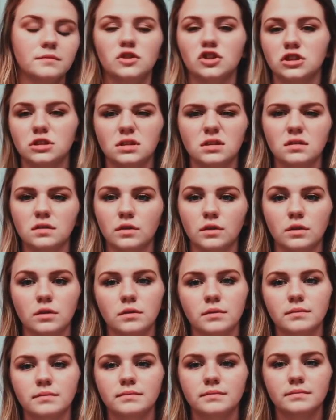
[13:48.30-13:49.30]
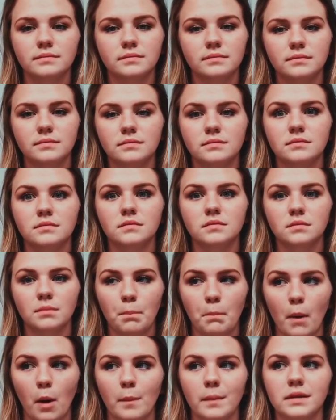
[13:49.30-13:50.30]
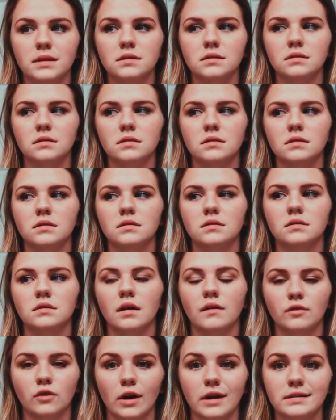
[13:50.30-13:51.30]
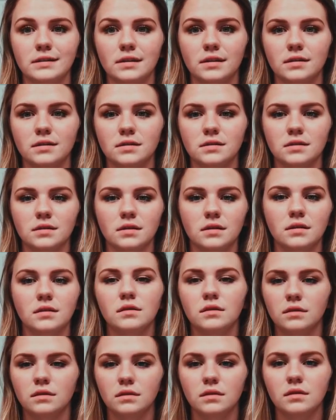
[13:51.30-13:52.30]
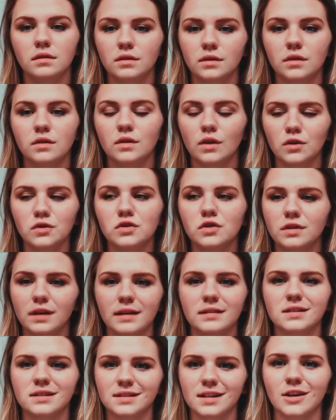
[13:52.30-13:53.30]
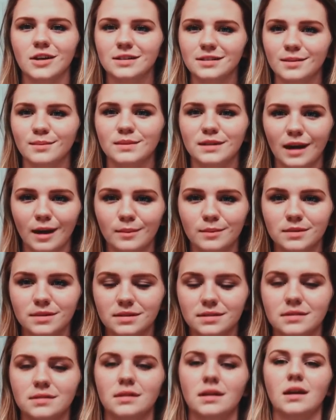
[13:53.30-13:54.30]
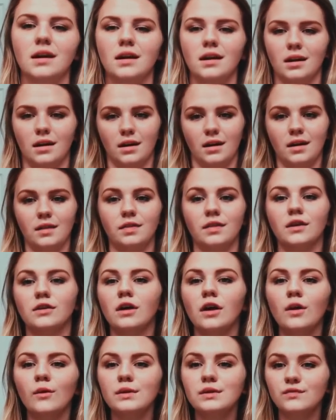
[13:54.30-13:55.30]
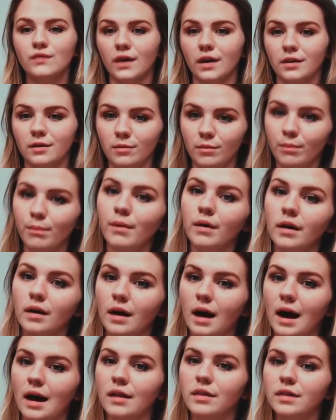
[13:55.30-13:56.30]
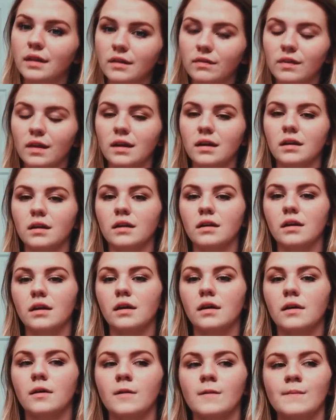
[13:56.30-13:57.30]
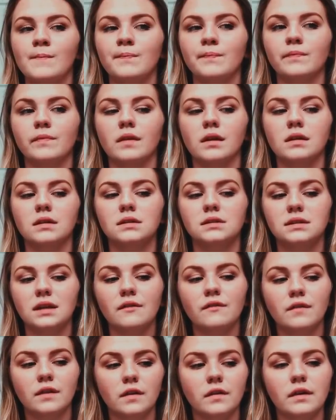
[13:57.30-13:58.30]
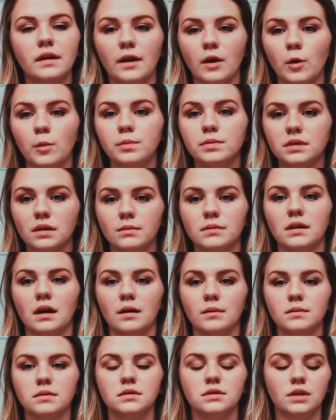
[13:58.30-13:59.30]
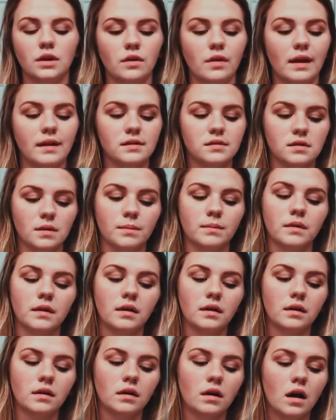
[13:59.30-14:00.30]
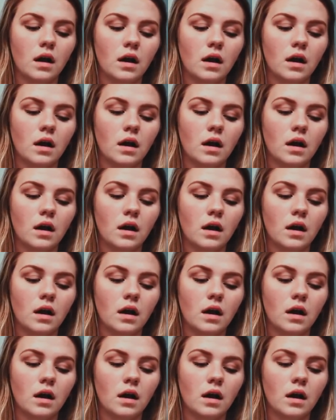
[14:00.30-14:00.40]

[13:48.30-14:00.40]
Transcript: Just a little moment of craziness. Those are necessary sometimes. They're not always fun, but I think they definitely help sometimes. So that's something.